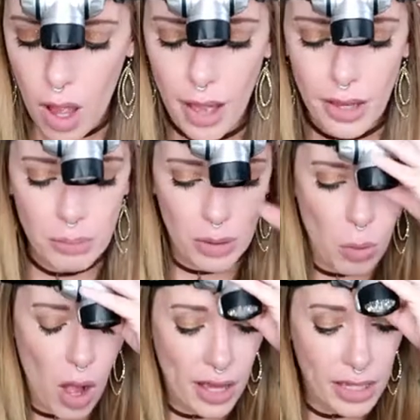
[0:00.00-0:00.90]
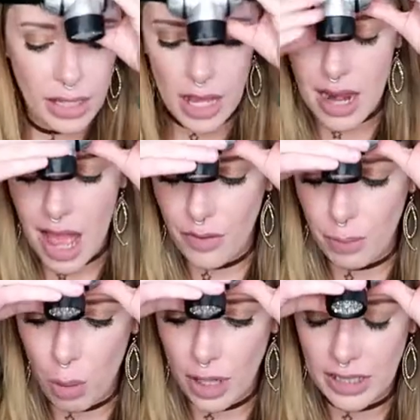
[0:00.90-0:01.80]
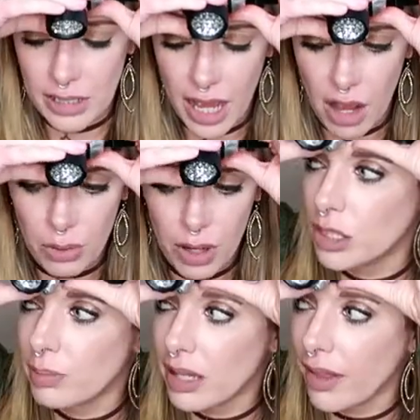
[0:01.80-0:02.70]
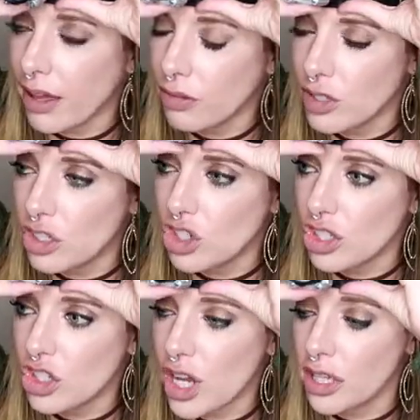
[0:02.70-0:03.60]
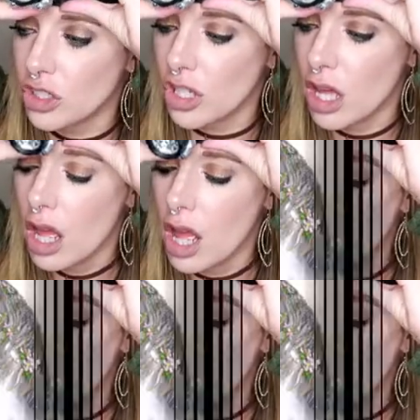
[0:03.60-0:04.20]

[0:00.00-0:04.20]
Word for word: I can be walking and have it pointing down. My life has just changed.